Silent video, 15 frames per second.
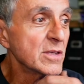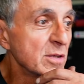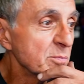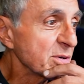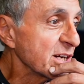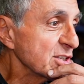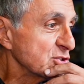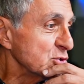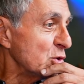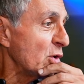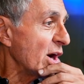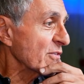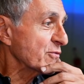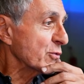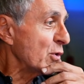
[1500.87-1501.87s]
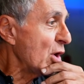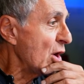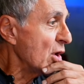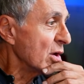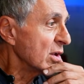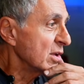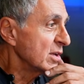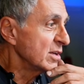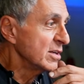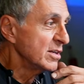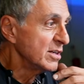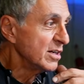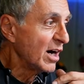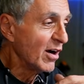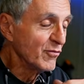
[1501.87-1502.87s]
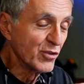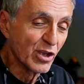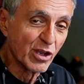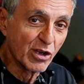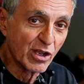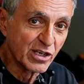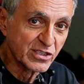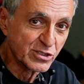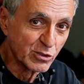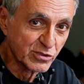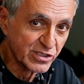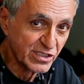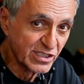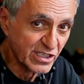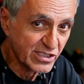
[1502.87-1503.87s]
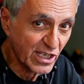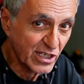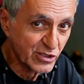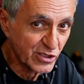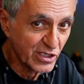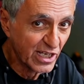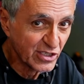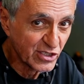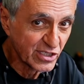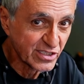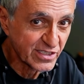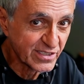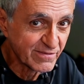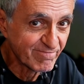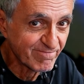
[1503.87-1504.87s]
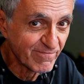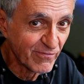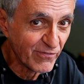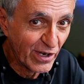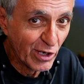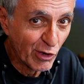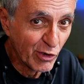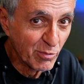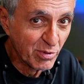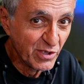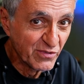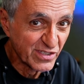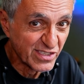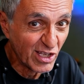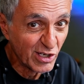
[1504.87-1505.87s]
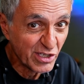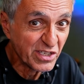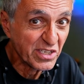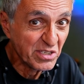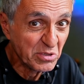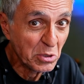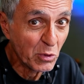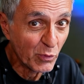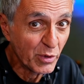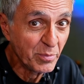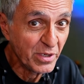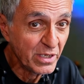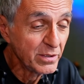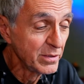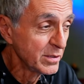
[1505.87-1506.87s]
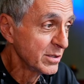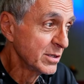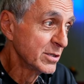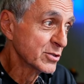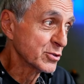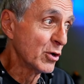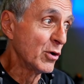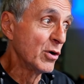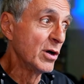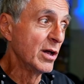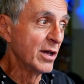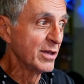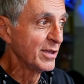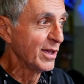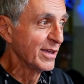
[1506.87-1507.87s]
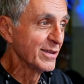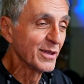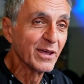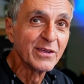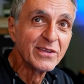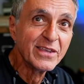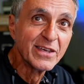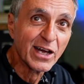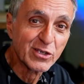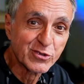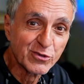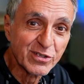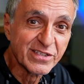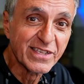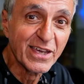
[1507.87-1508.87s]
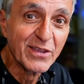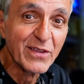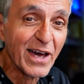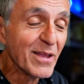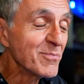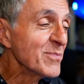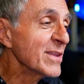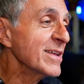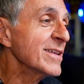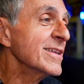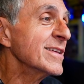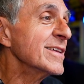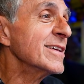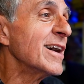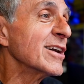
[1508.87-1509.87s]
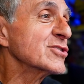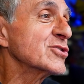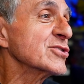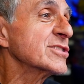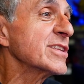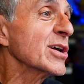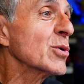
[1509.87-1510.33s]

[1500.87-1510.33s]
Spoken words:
Because, you know, after all, I've done a lot of seals in this engine. I just find it hard to believe it's not leaking, you know what I mean? So I shouldn't say that. I should stay